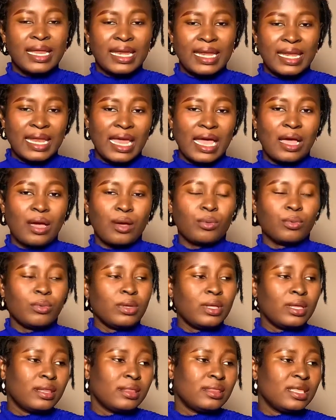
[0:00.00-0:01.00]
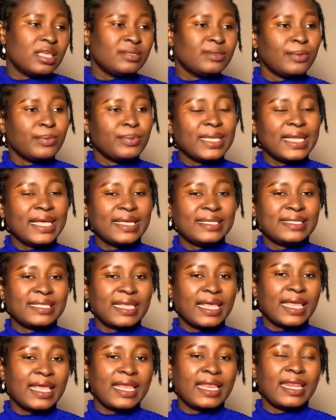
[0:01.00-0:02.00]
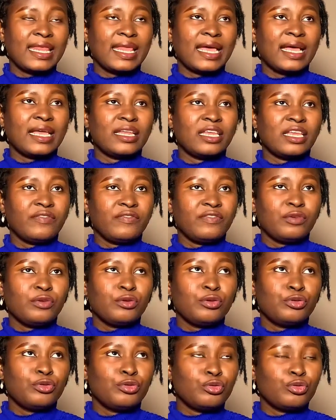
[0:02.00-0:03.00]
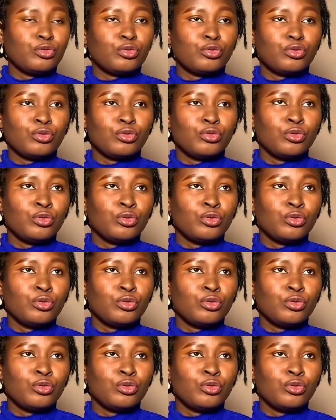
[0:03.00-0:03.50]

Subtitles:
Now, these people are saying that if you do